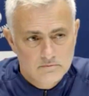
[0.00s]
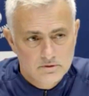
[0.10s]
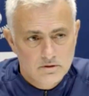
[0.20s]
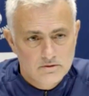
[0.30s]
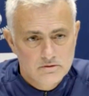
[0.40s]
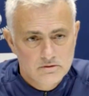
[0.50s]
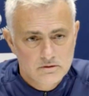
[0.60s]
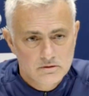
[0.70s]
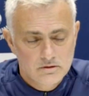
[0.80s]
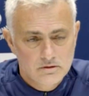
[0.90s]
Because
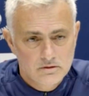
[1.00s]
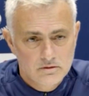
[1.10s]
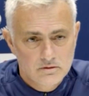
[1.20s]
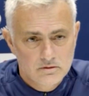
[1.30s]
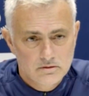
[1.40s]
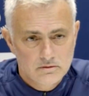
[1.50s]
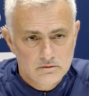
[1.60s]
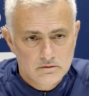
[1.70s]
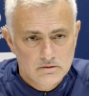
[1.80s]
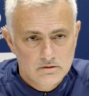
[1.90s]
he
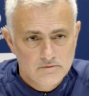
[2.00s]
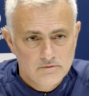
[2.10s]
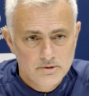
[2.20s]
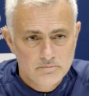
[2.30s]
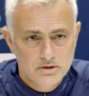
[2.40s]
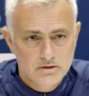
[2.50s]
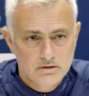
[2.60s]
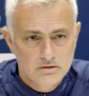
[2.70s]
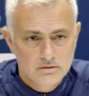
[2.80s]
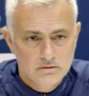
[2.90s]
never beat me.